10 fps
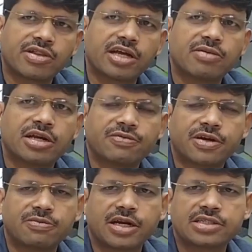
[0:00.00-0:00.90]
with them in
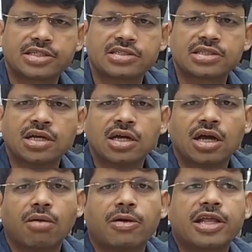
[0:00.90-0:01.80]
different places,
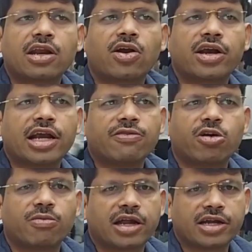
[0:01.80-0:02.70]
but they are not ready
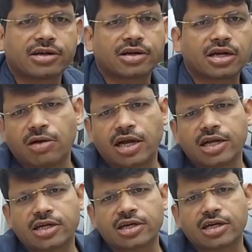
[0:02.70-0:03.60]
for market
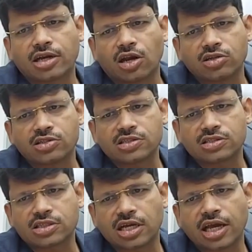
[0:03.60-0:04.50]
launches.